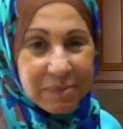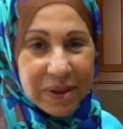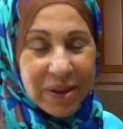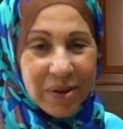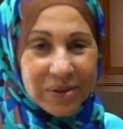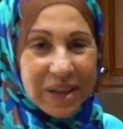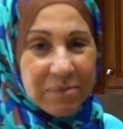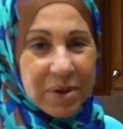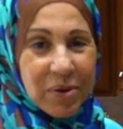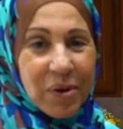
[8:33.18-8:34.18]
because
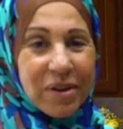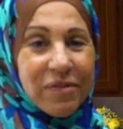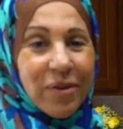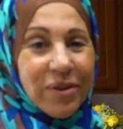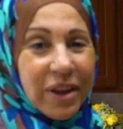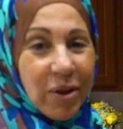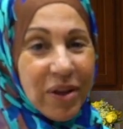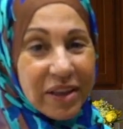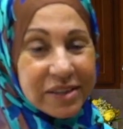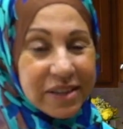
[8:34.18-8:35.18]
I've been cooking for the
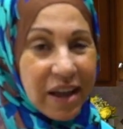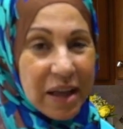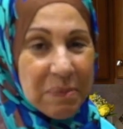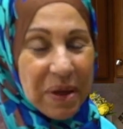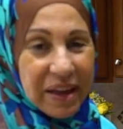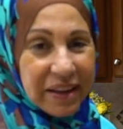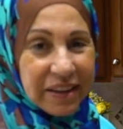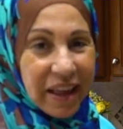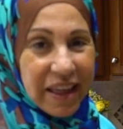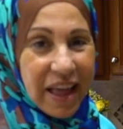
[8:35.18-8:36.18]
longest time
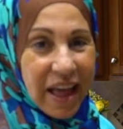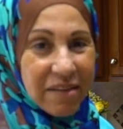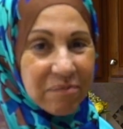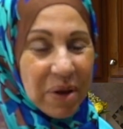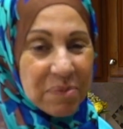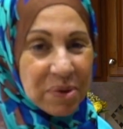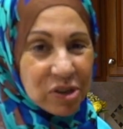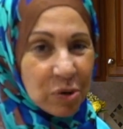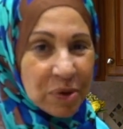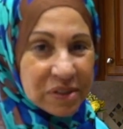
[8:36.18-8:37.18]
and I have my
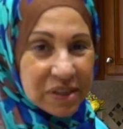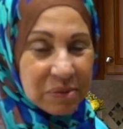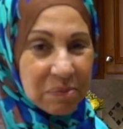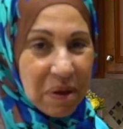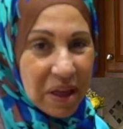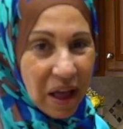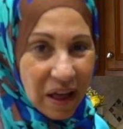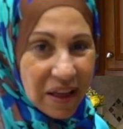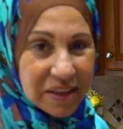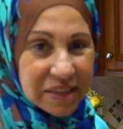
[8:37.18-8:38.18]
measurements in my
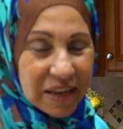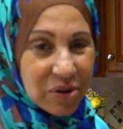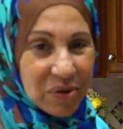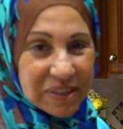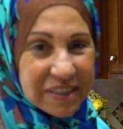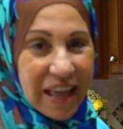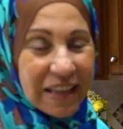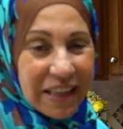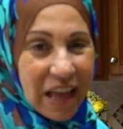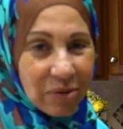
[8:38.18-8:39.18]
eyes. I know
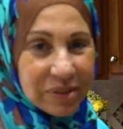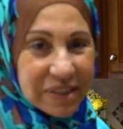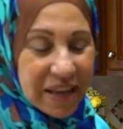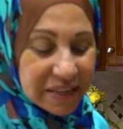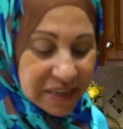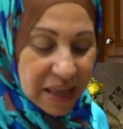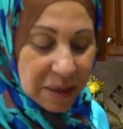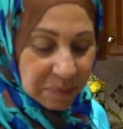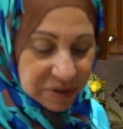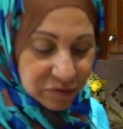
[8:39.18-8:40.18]
exactly how it tastes.
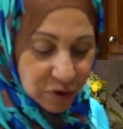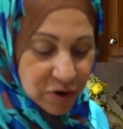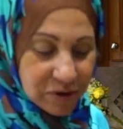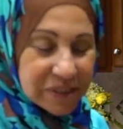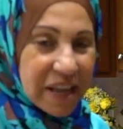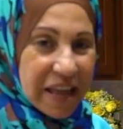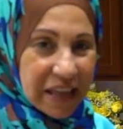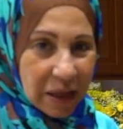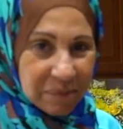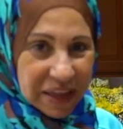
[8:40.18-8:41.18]
But for your
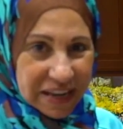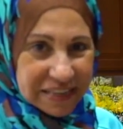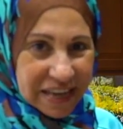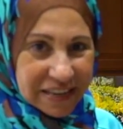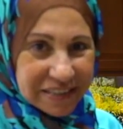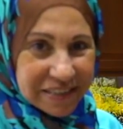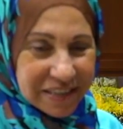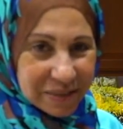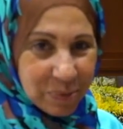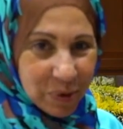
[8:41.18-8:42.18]
sake, I'm gonna taste
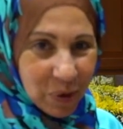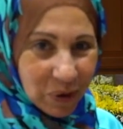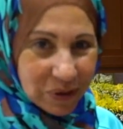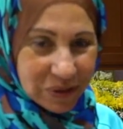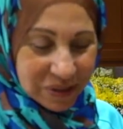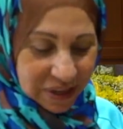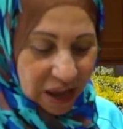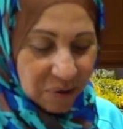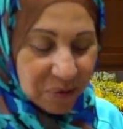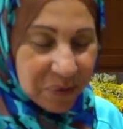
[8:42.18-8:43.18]
this burgo now.